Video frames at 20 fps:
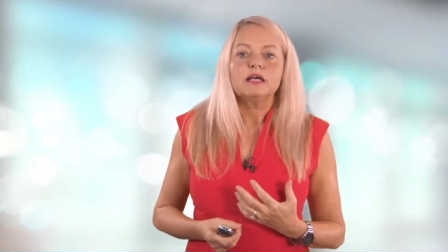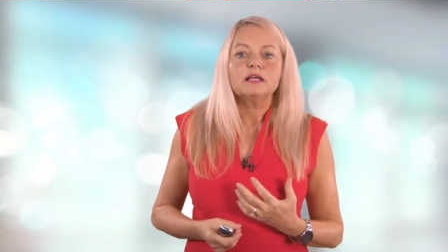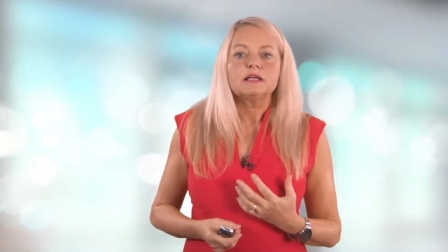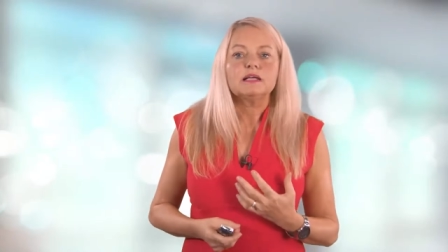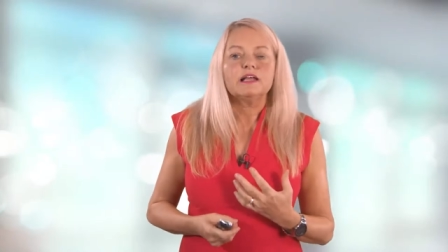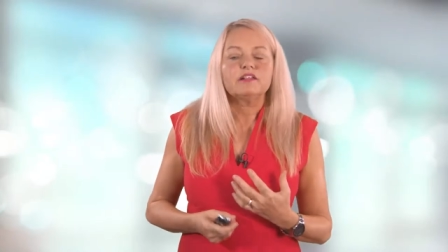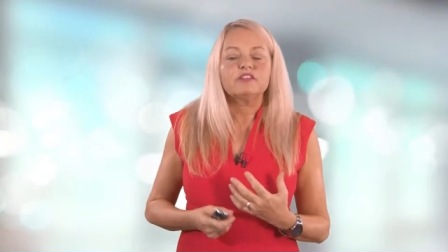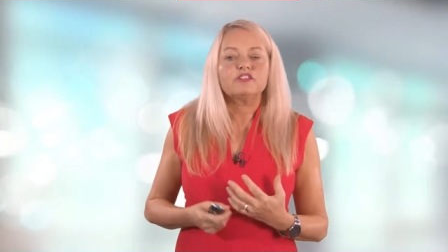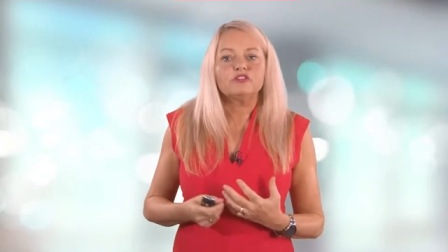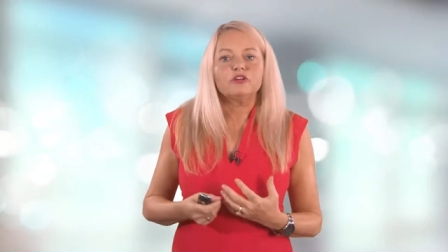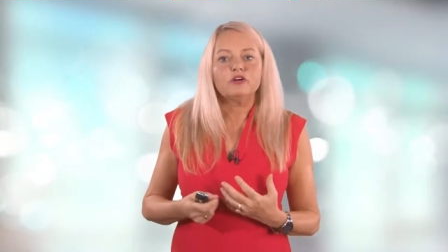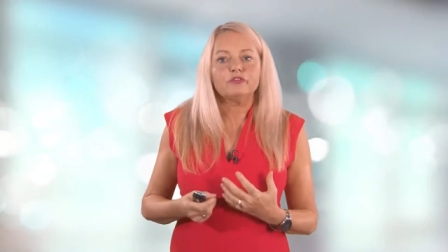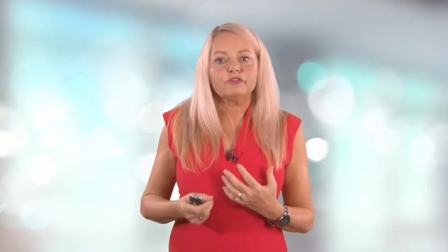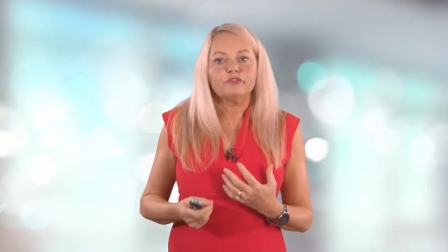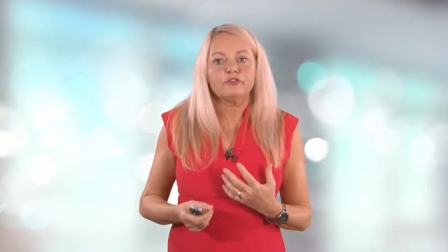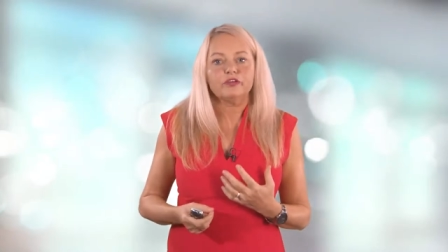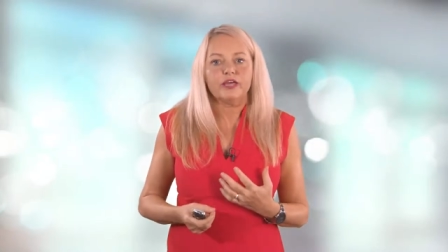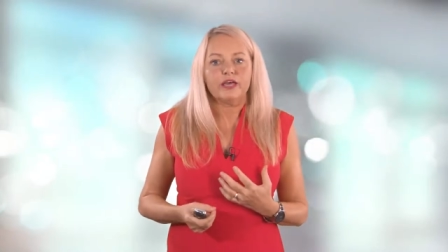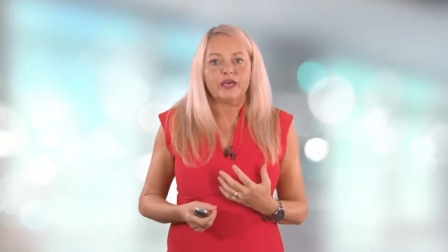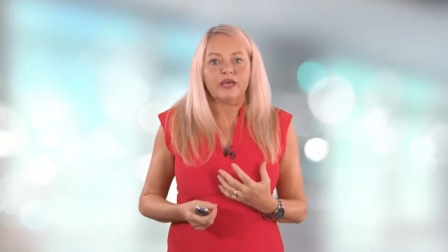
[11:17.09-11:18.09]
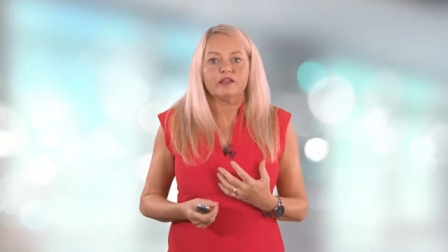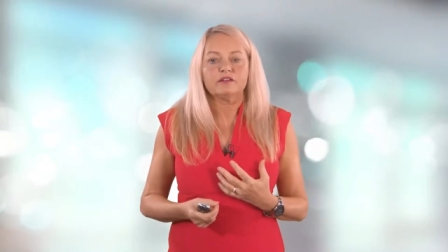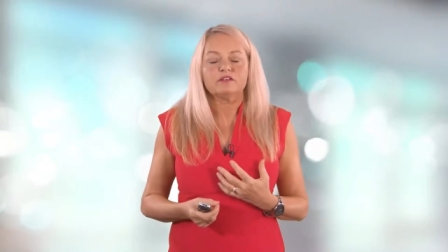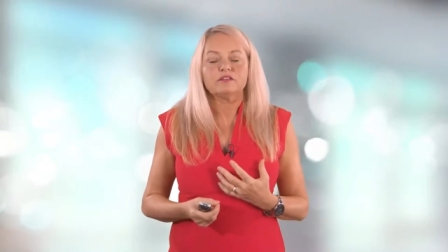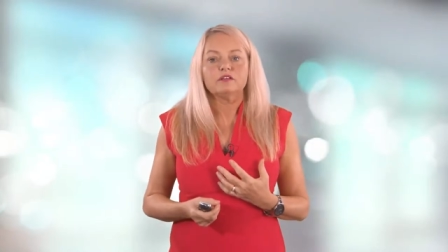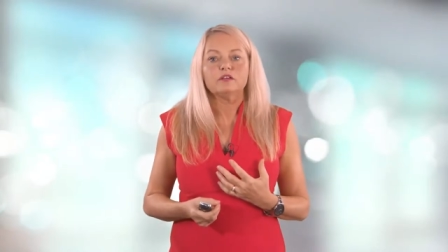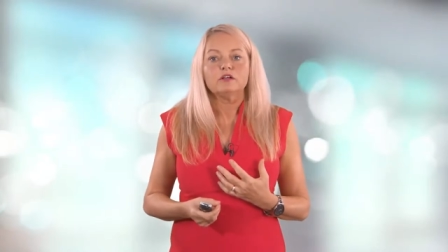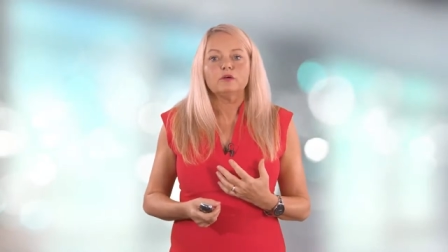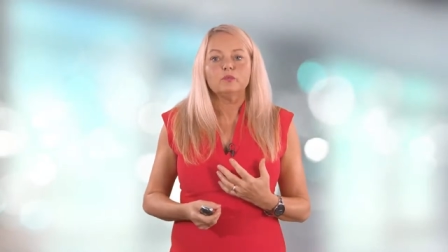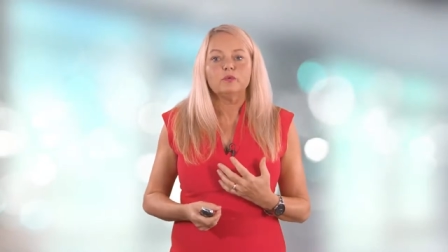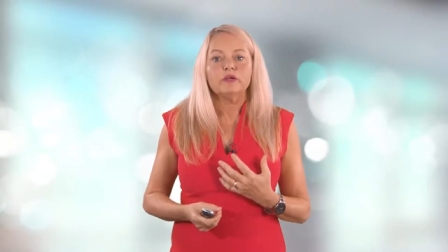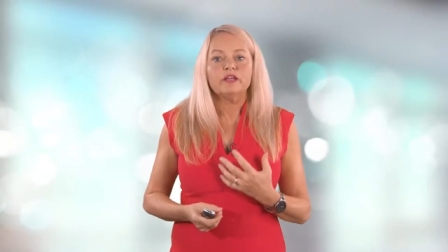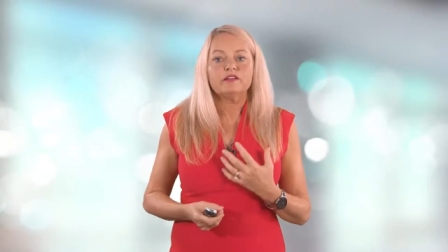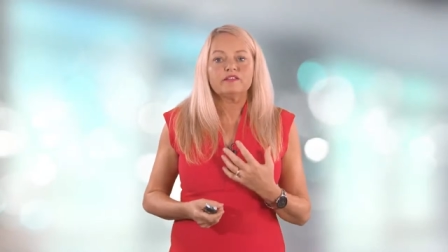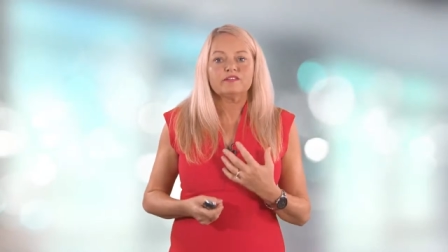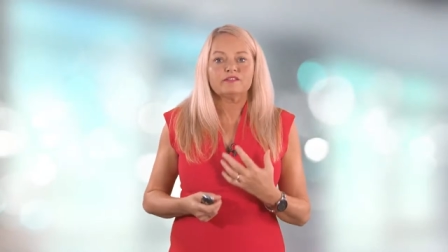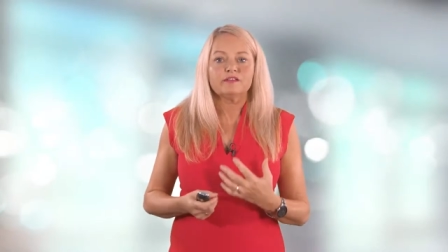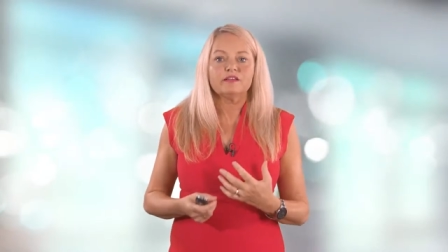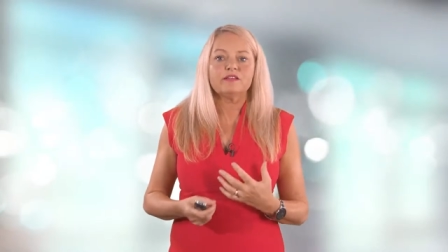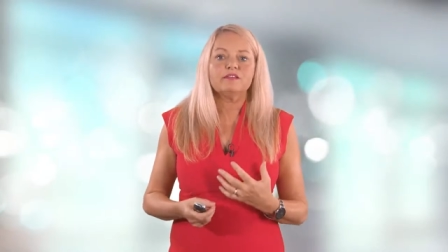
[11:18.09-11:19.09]
Let's not forget, we
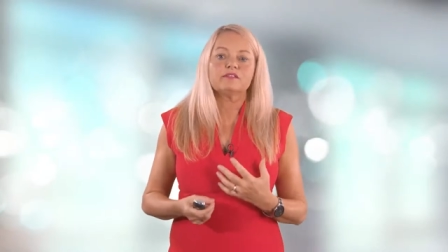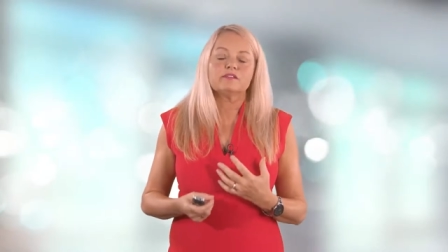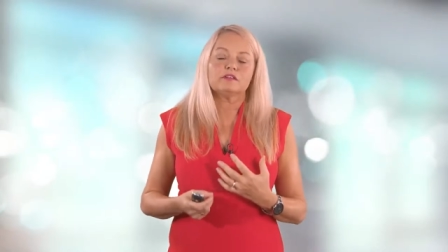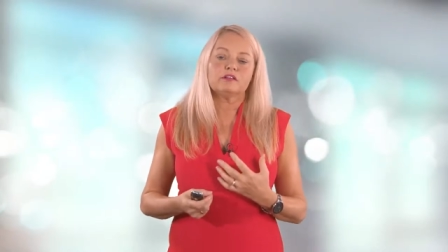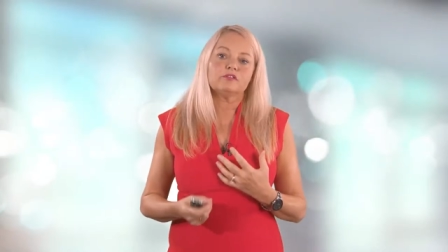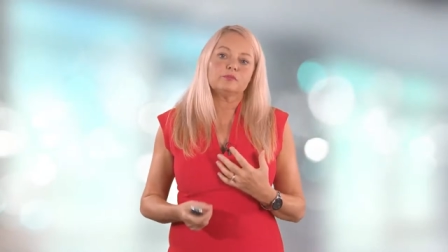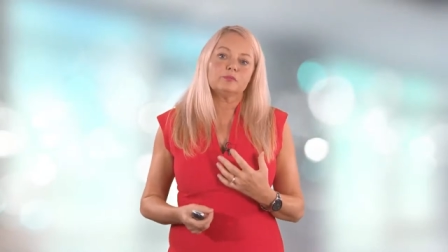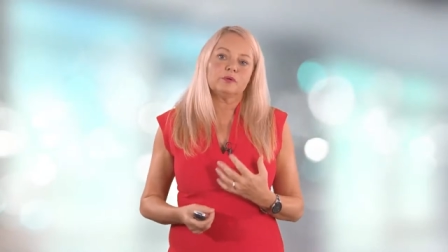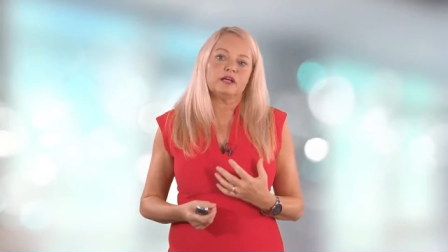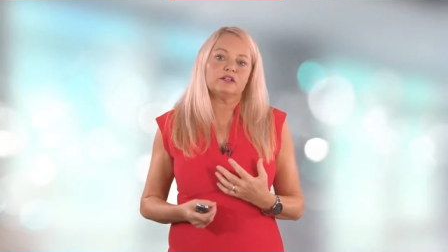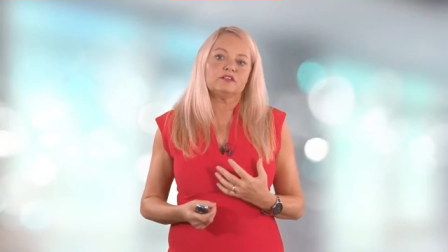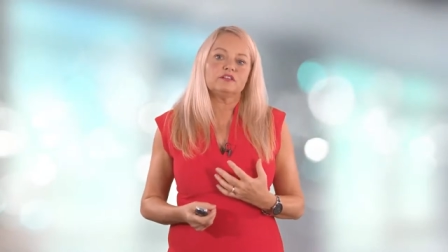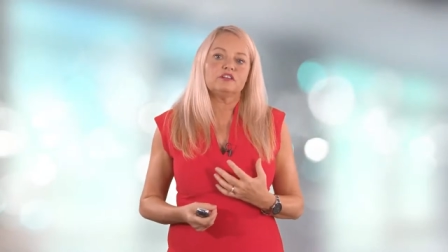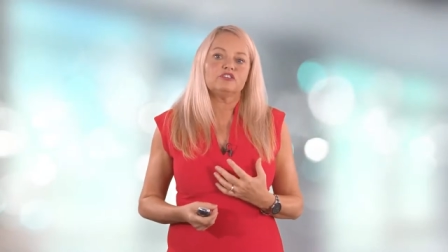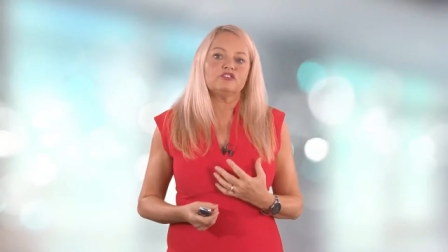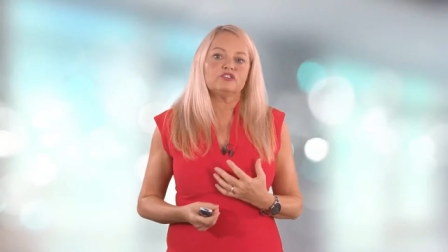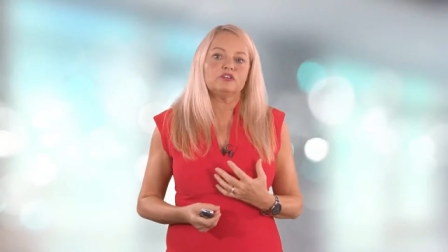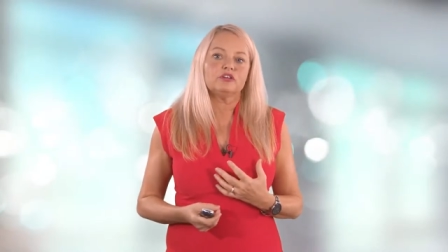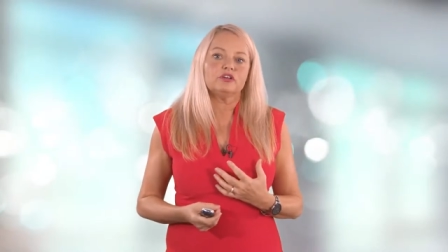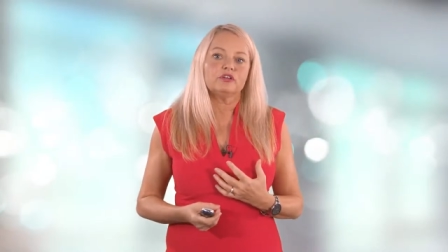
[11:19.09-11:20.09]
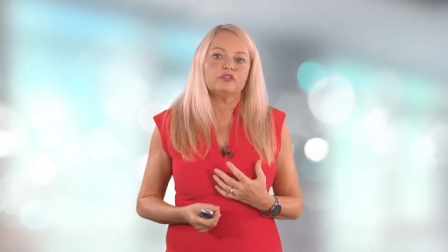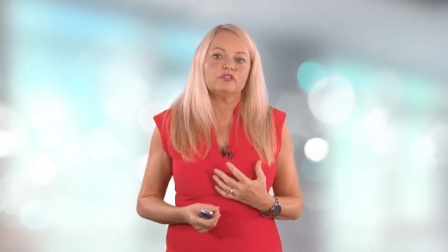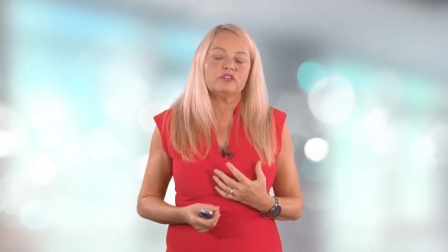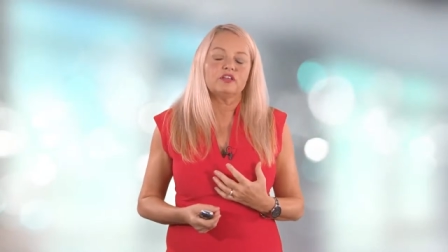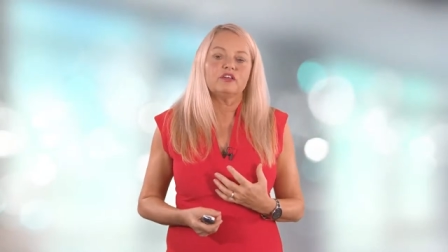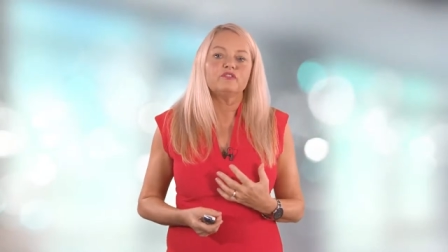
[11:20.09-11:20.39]
assist as practitioners